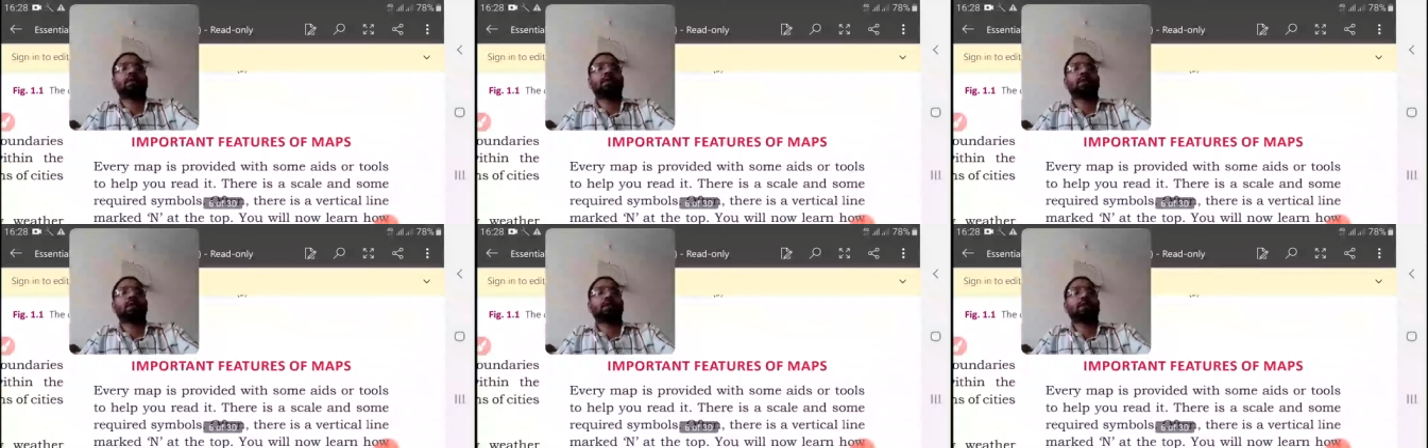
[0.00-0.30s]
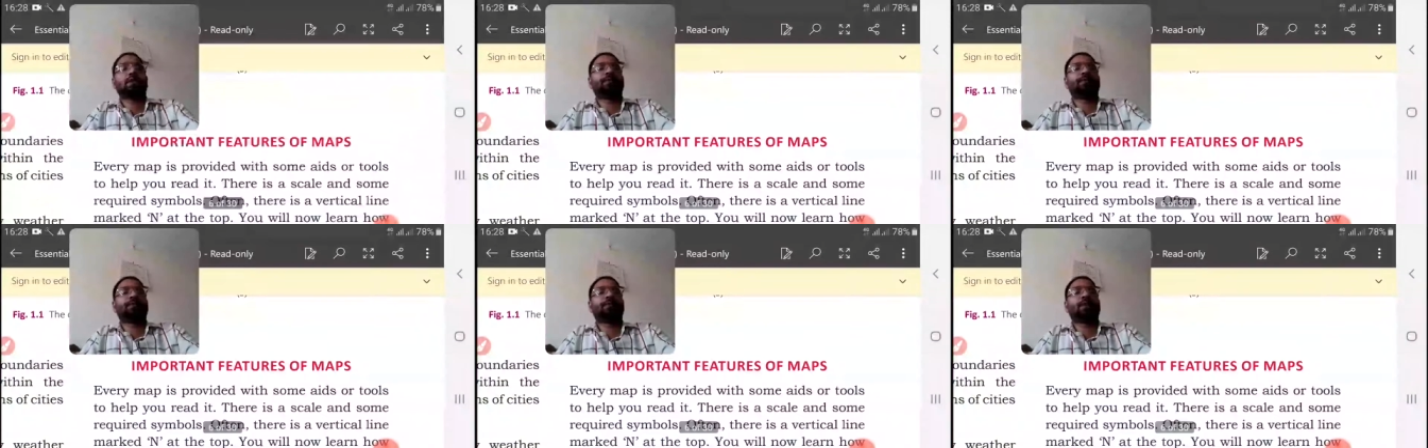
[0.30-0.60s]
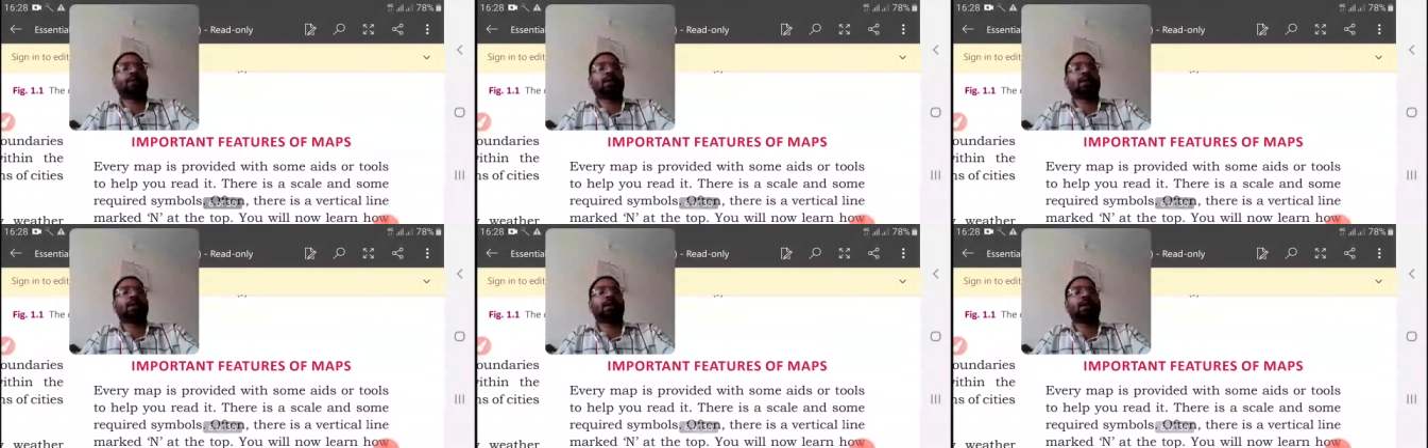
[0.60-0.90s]
in
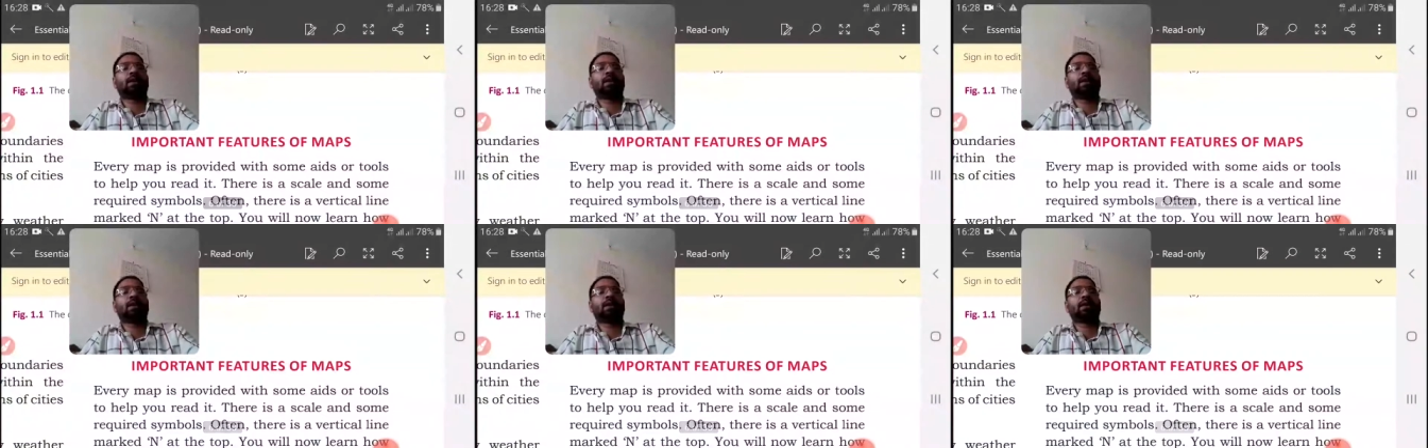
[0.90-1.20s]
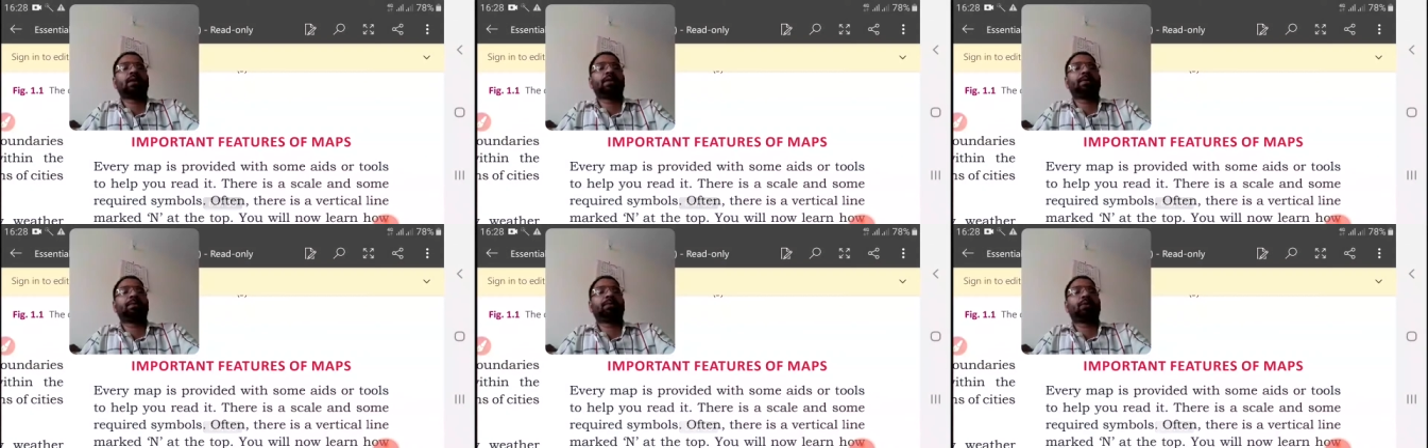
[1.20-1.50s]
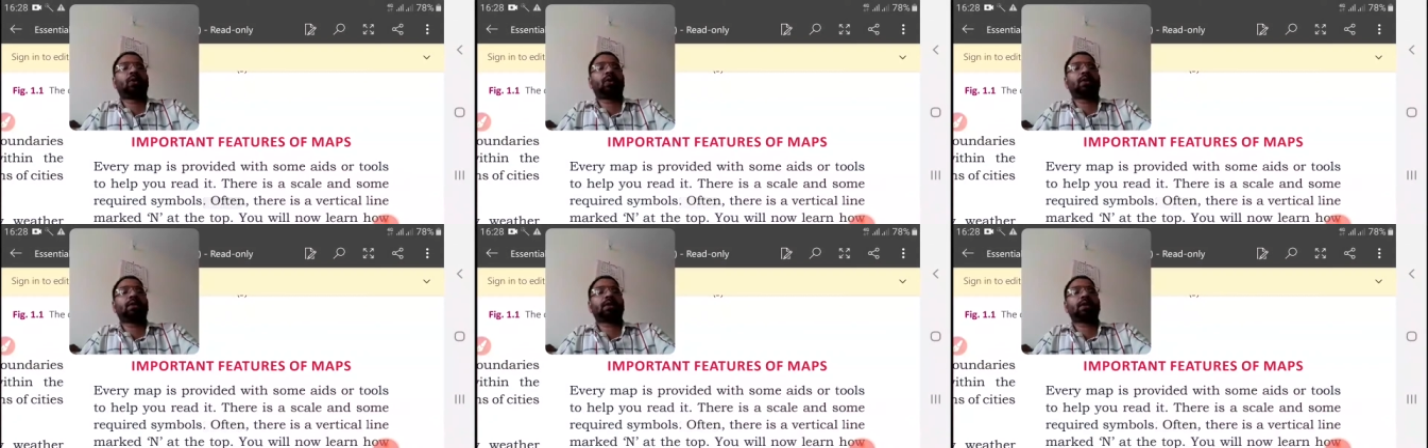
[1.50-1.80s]
uh,
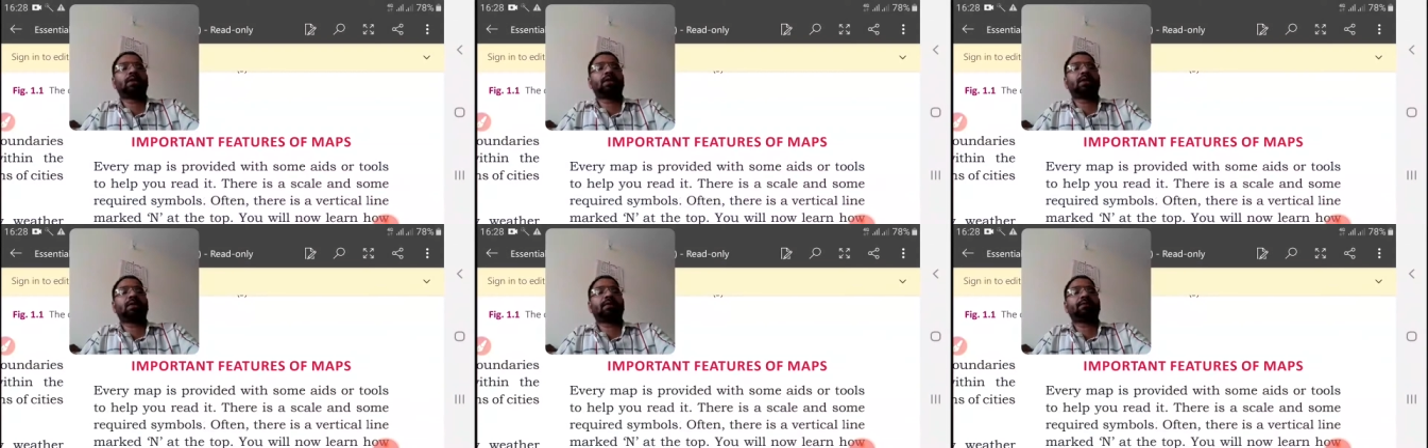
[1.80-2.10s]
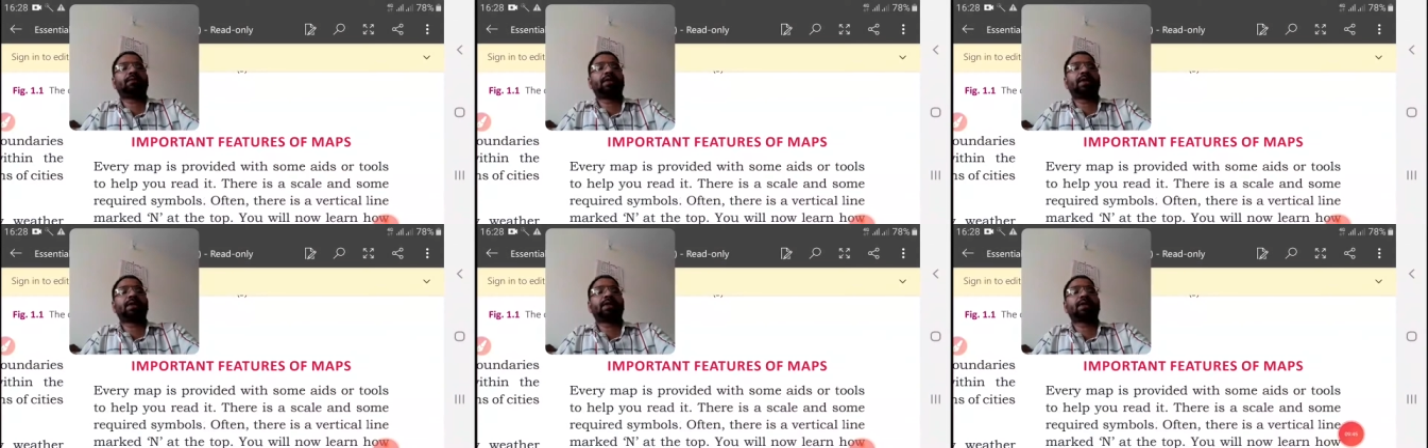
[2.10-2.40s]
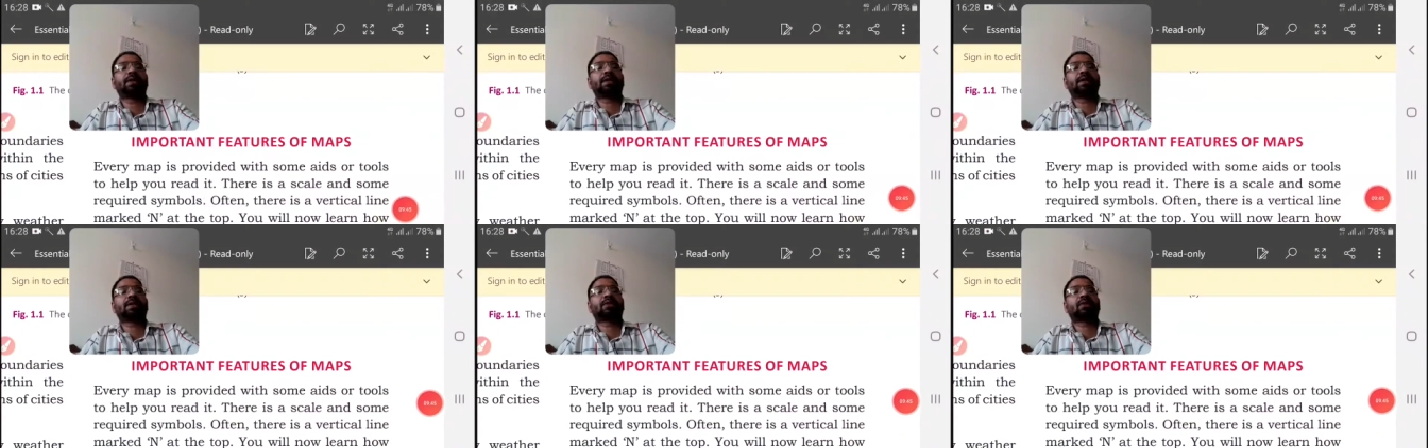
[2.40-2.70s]
important
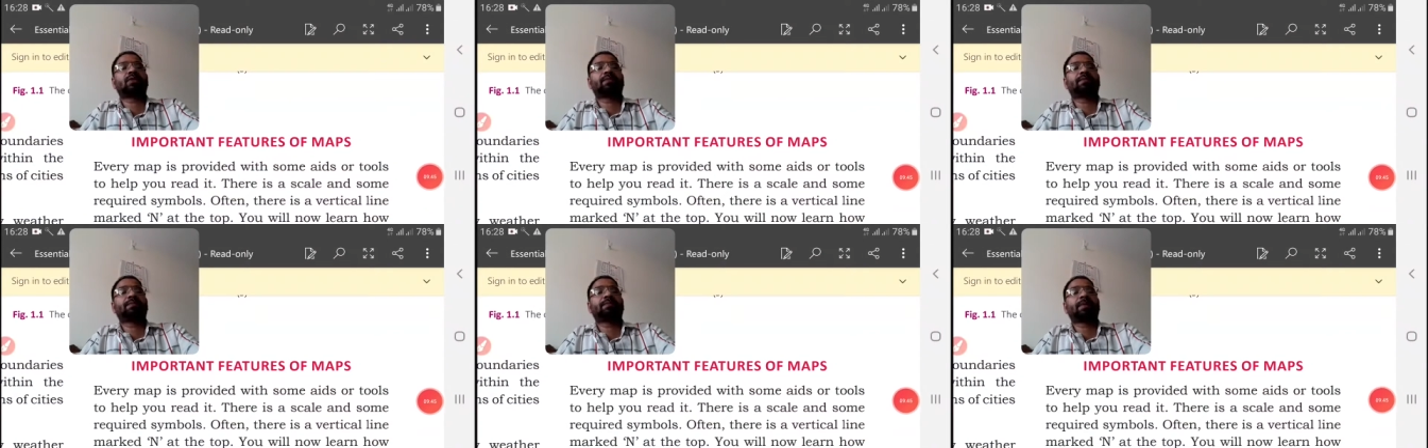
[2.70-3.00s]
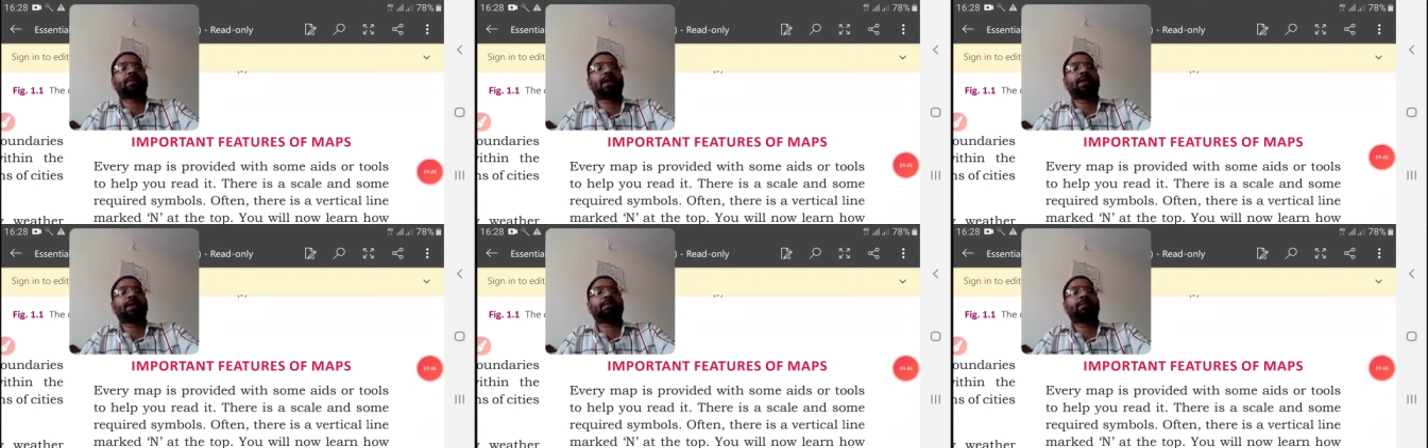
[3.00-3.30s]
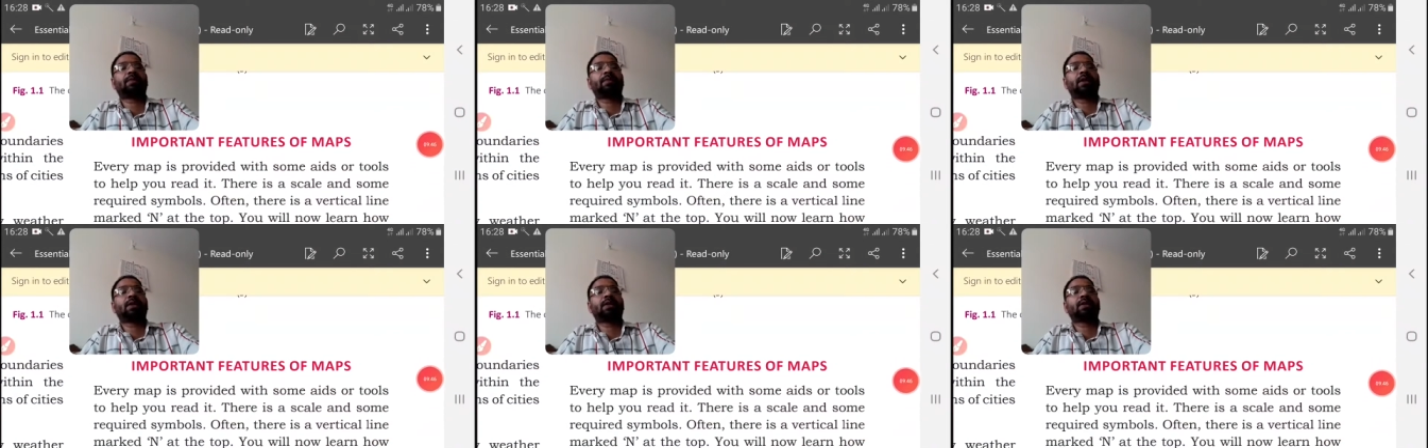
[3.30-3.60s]
features of map
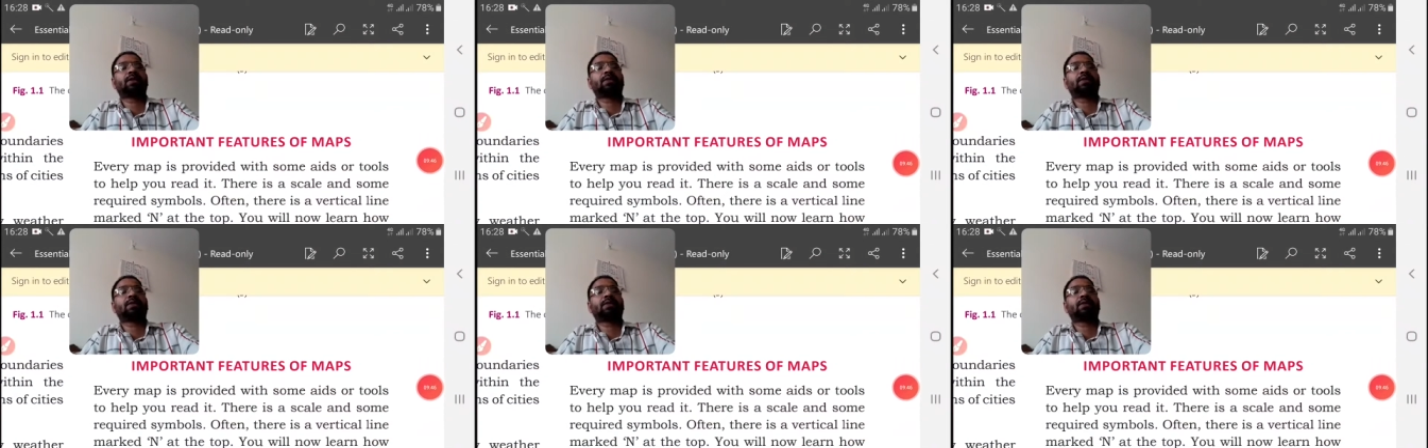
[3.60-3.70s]
that is